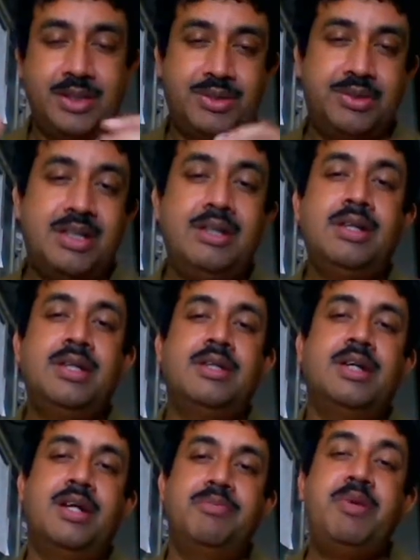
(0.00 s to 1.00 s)
to the
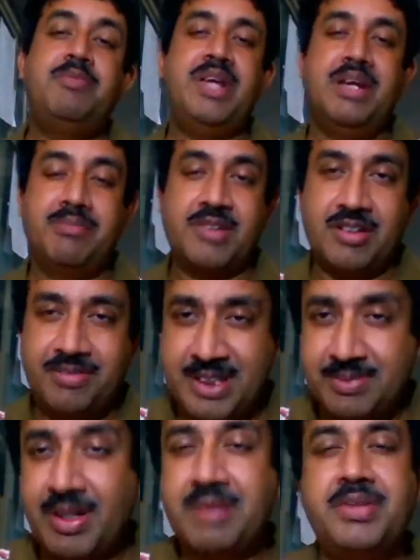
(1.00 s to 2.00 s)
PPM or
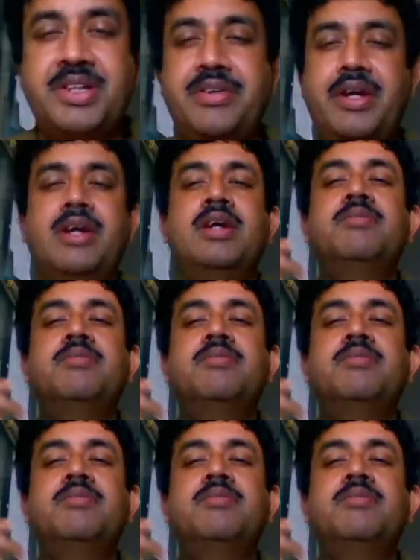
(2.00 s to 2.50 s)
phase prime metric.